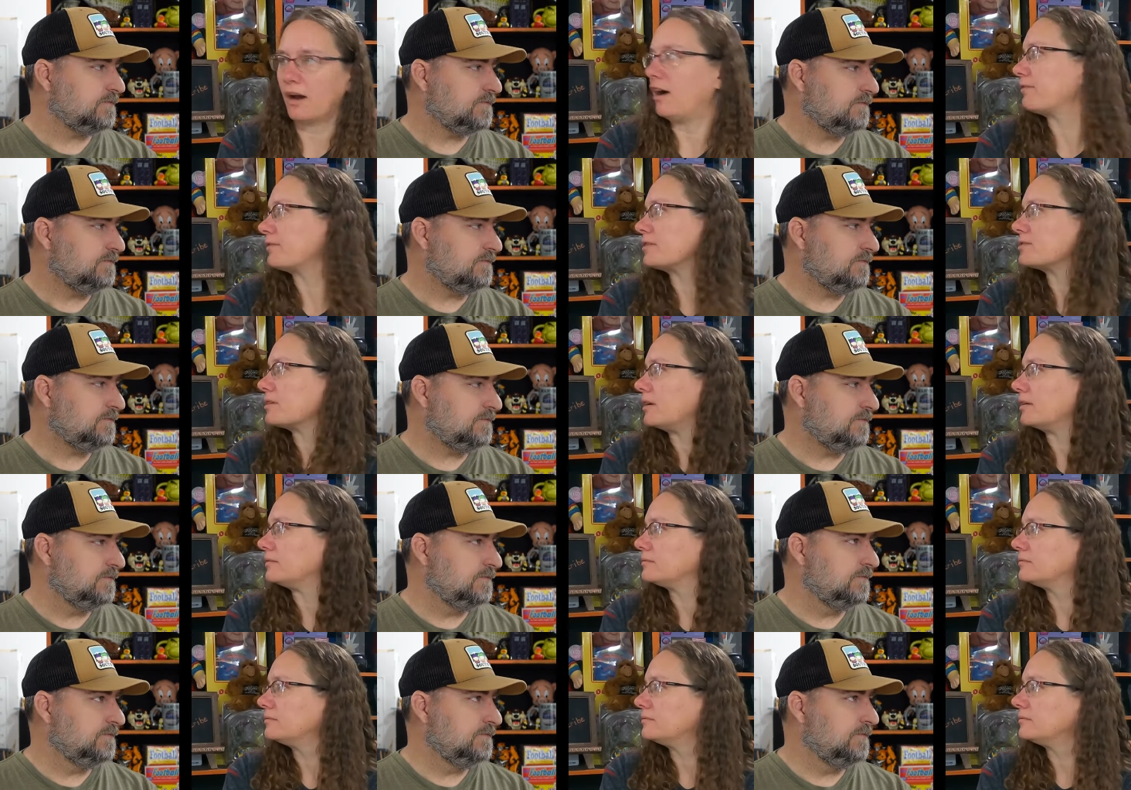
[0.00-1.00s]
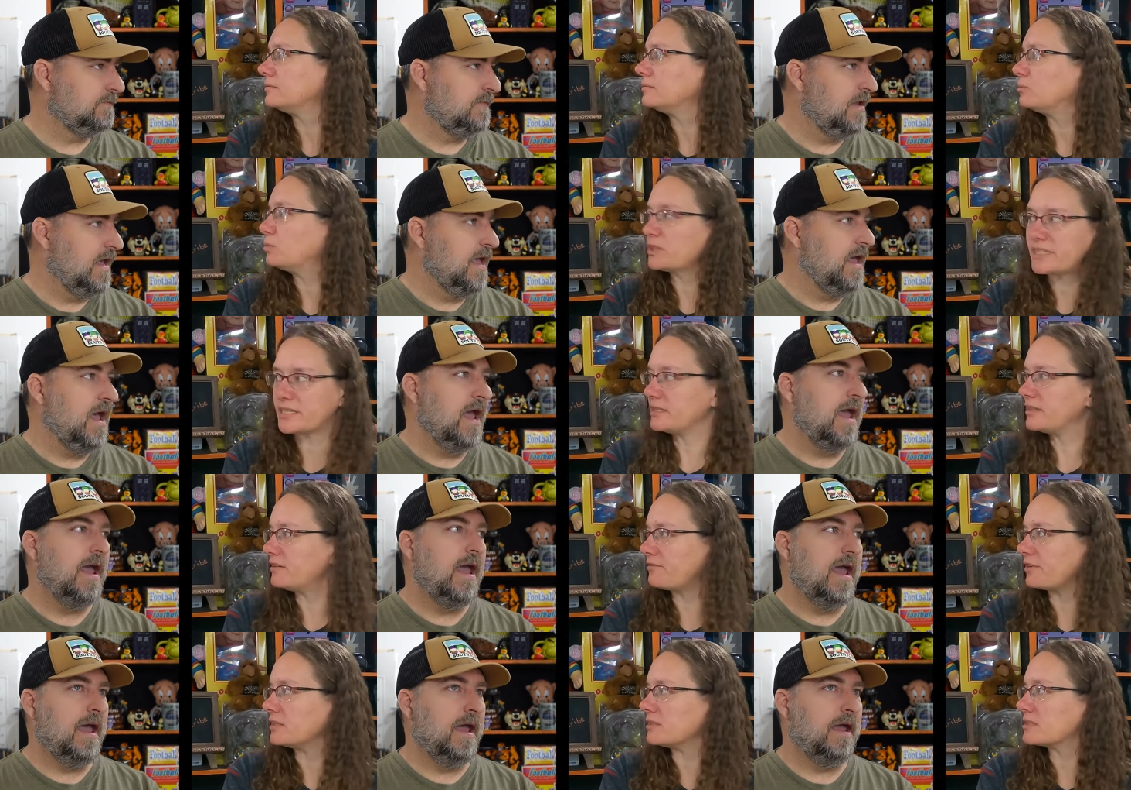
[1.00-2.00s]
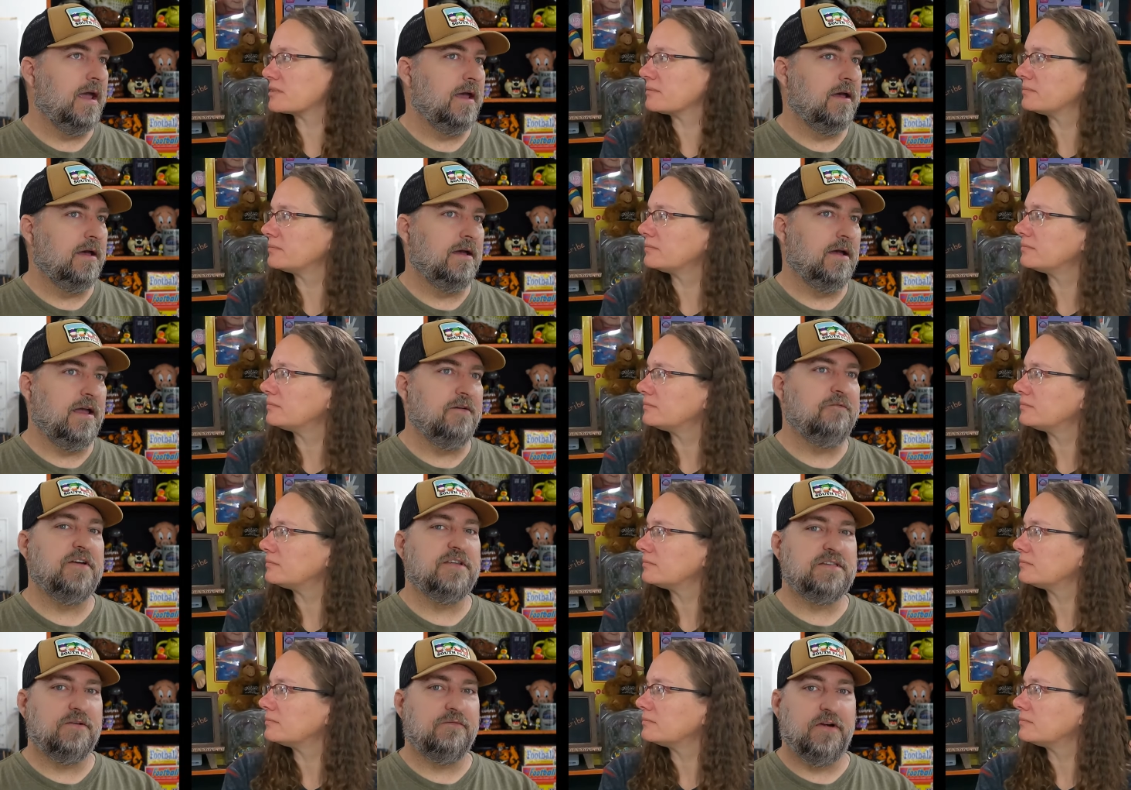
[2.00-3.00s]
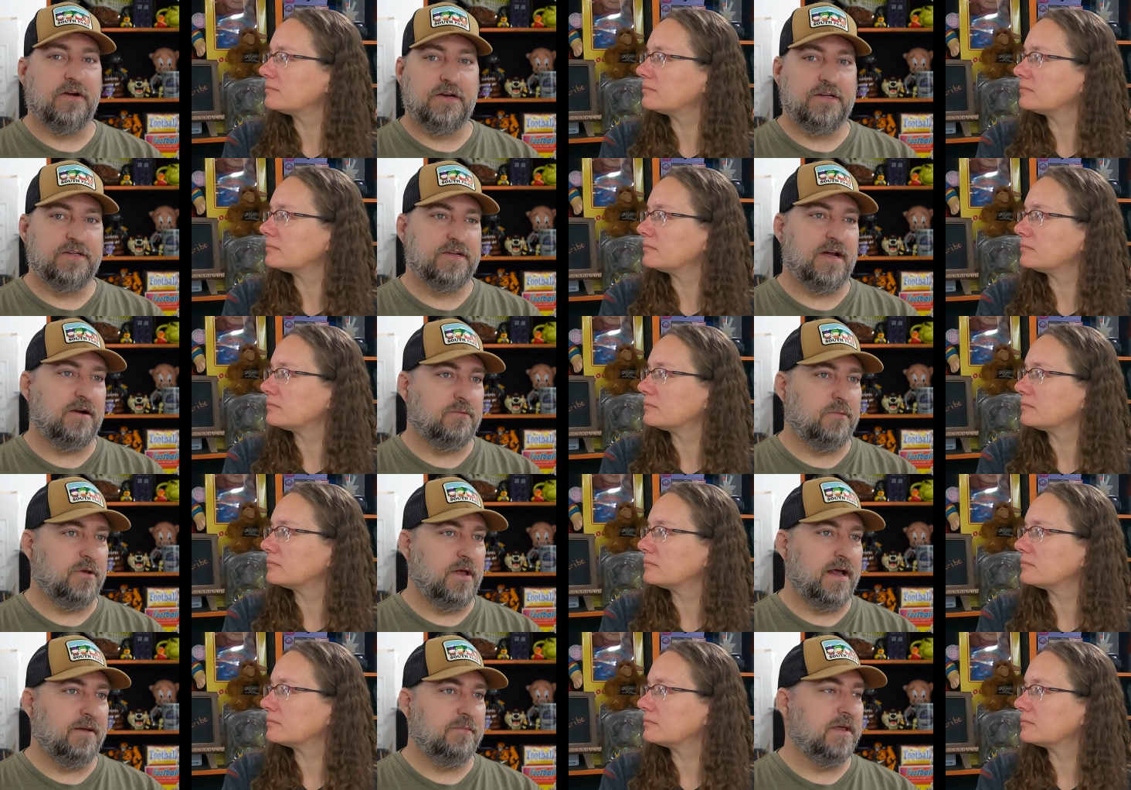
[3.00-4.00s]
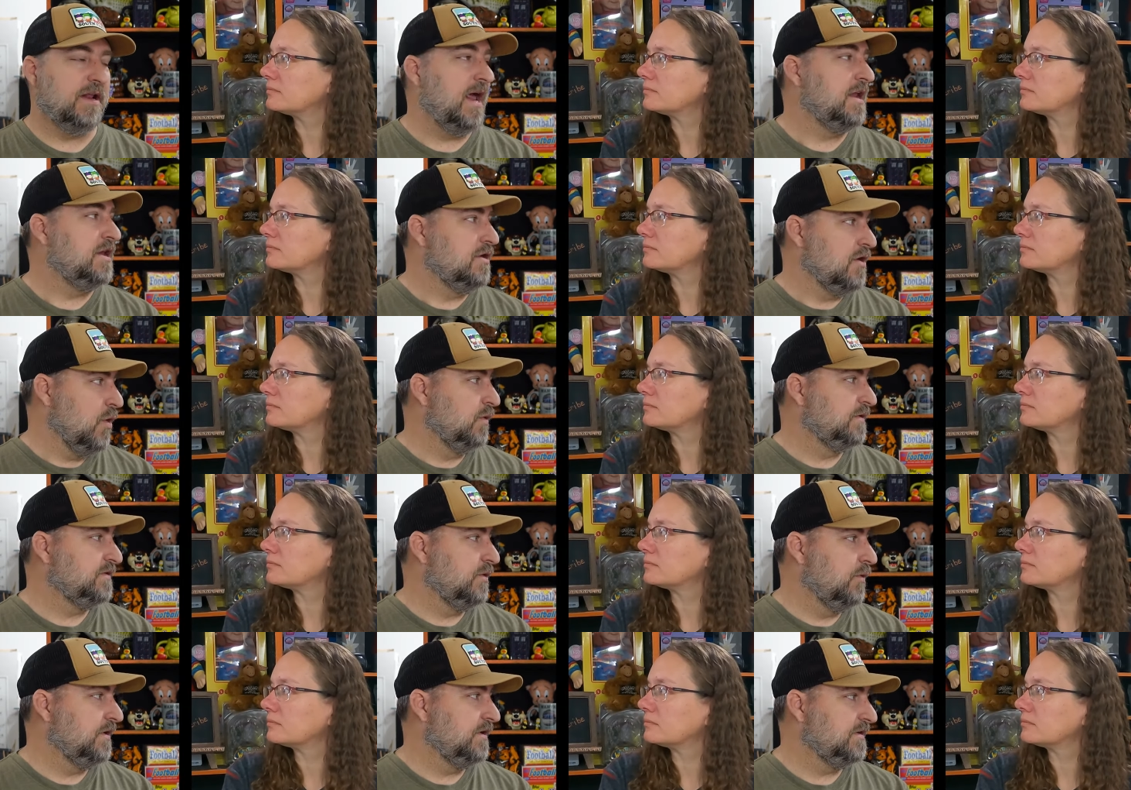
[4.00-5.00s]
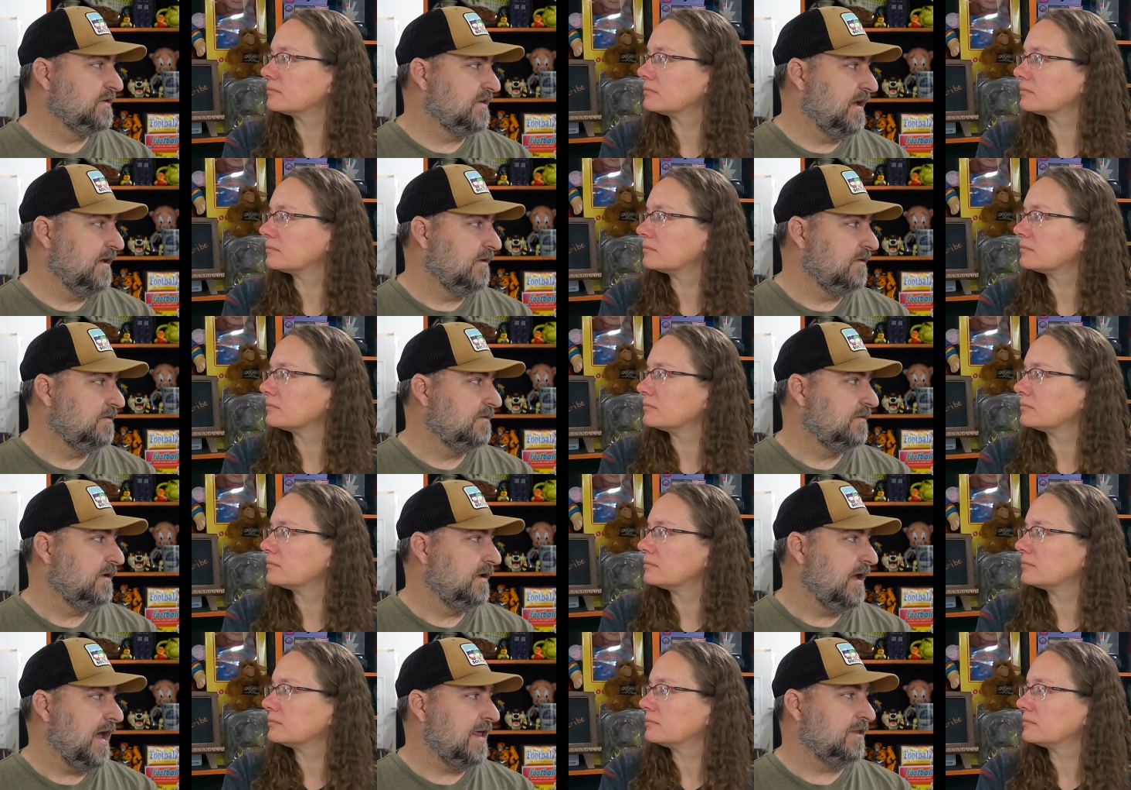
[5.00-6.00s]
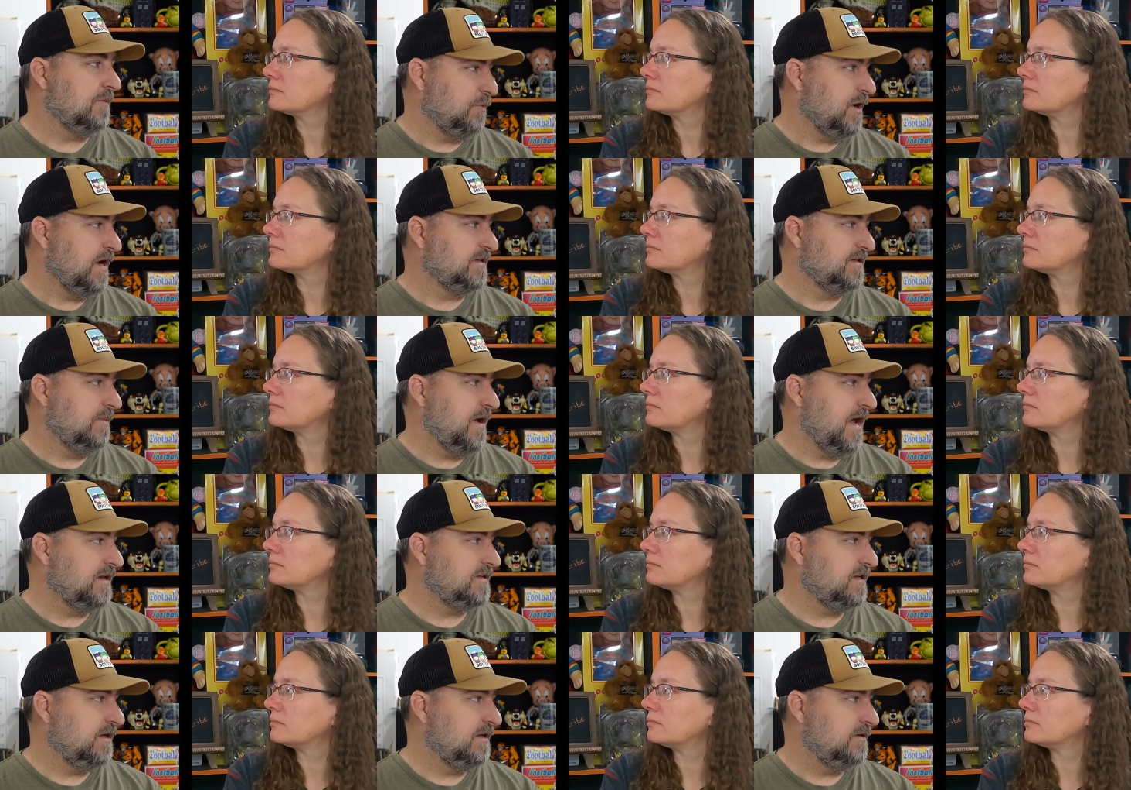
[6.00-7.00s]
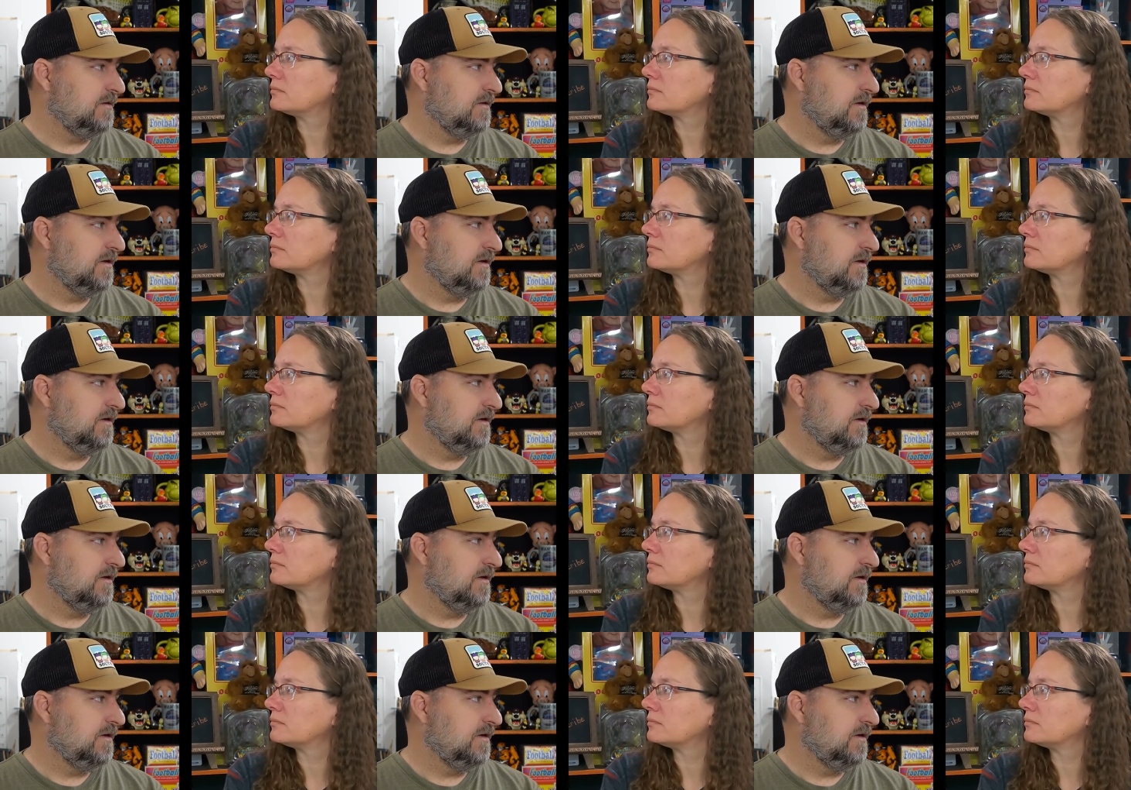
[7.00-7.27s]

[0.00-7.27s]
Speaker 1: offers on. What's the difference?
Speaker 2: If it's a very desirable item that I know is going to sell at the price I'm asking,